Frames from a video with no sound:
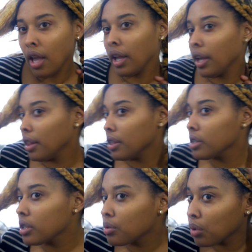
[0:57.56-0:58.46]
And
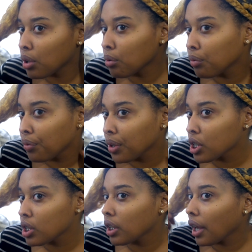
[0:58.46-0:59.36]
this is what it will
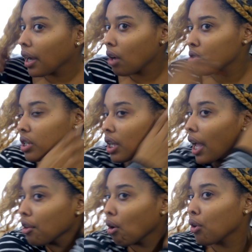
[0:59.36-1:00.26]
finish look like. I'll just
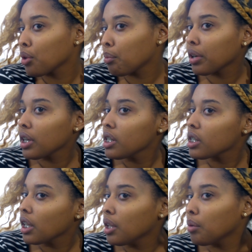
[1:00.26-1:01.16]
gather all the
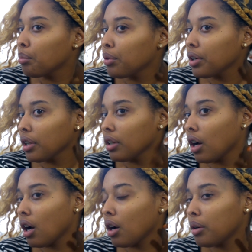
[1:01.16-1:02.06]
braids and then put,
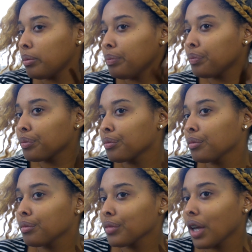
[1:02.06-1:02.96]
I
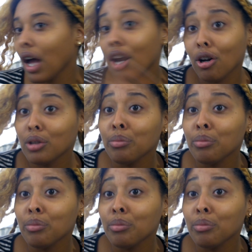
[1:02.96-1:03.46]
call them